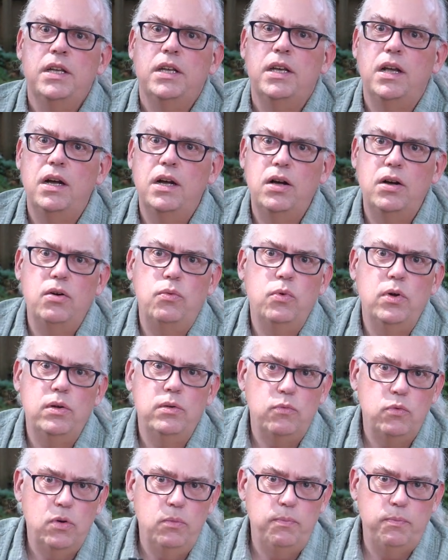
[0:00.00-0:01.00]
uh,
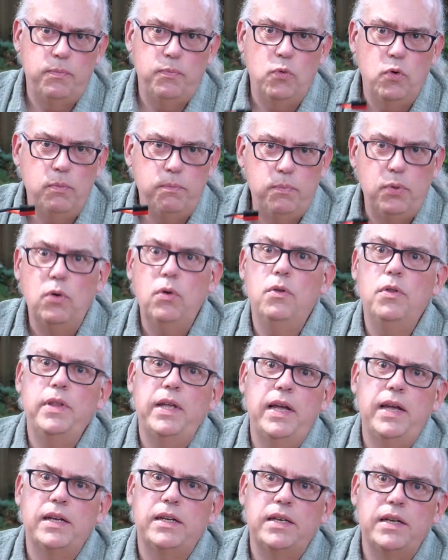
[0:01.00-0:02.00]
will will will pull
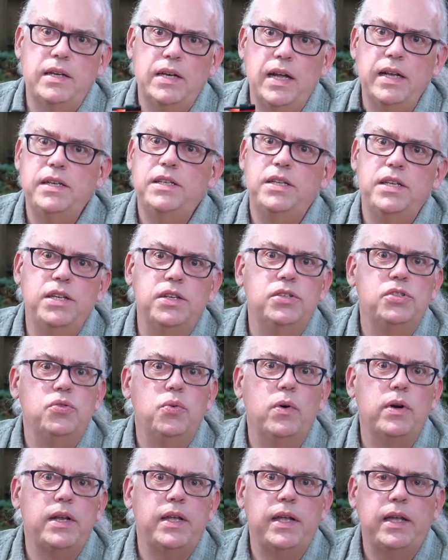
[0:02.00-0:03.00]
that nineteen,
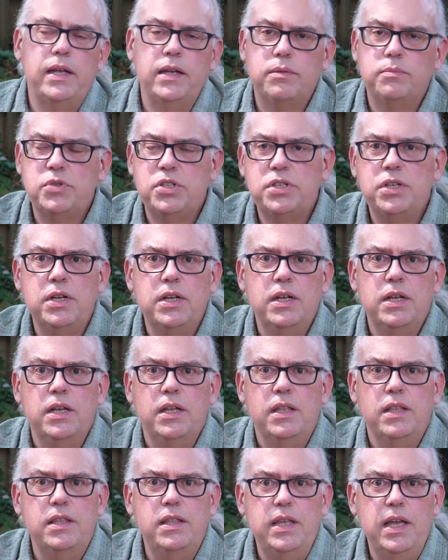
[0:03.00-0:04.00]
twenty amps
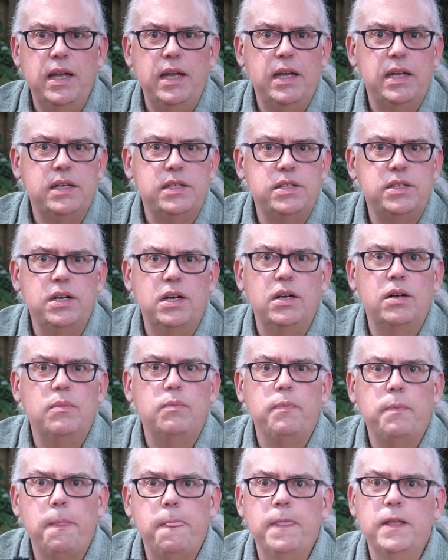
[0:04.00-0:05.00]
that
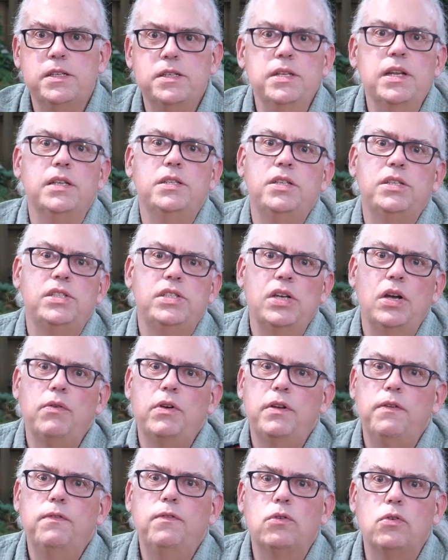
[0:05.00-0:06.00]
um, is
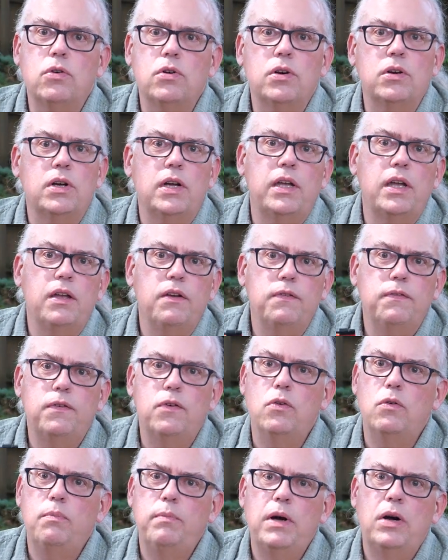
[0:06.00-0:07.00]
necessary for a
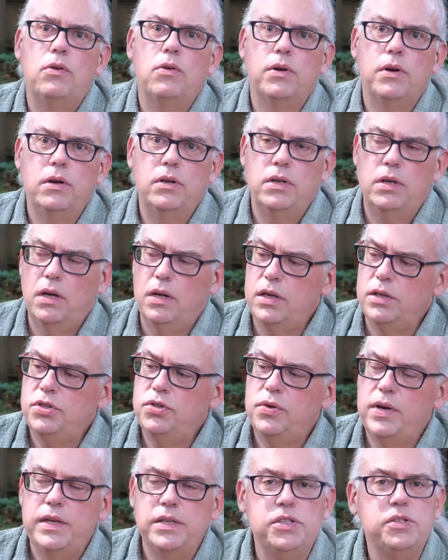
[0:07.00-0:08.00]
full power uh,
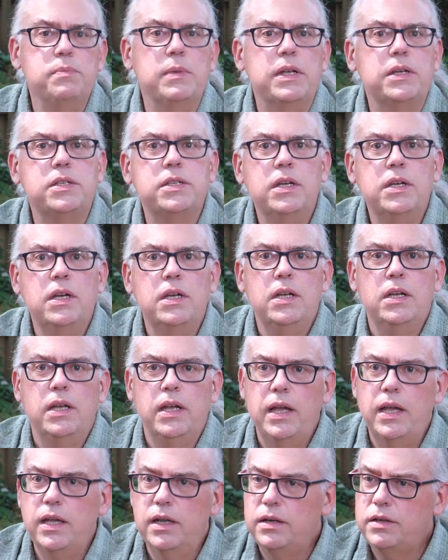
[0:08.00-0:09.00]
transmit.
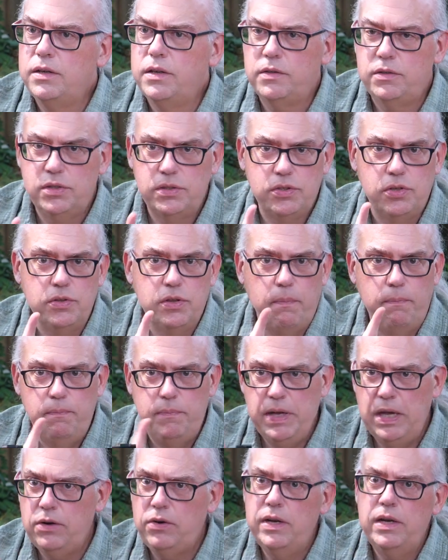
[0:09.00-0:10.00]
And so the
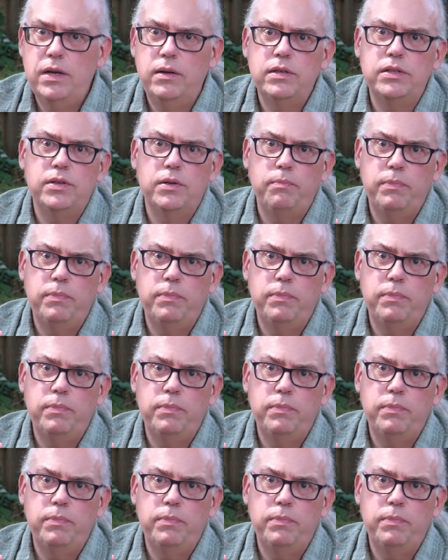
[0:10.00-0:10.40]
battery, uh,